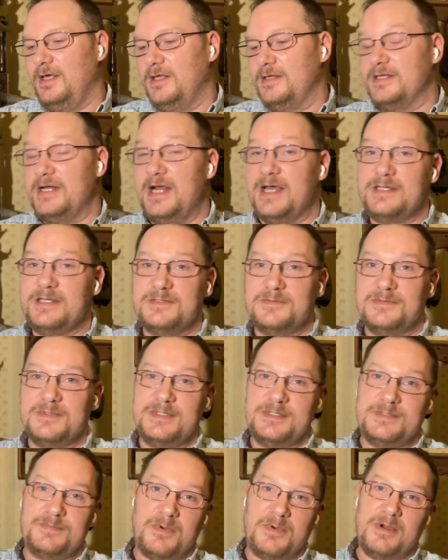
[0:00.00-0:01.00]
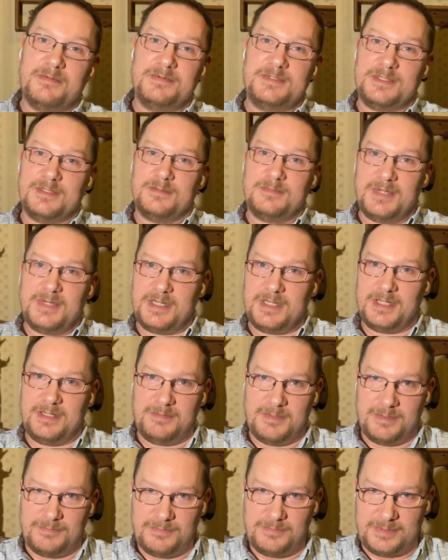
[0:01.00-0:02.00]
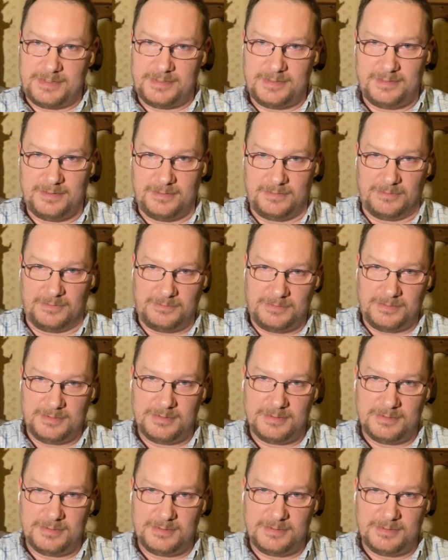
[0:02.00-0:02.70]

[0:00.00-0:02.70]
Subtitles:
The next one is probably something I came up with too.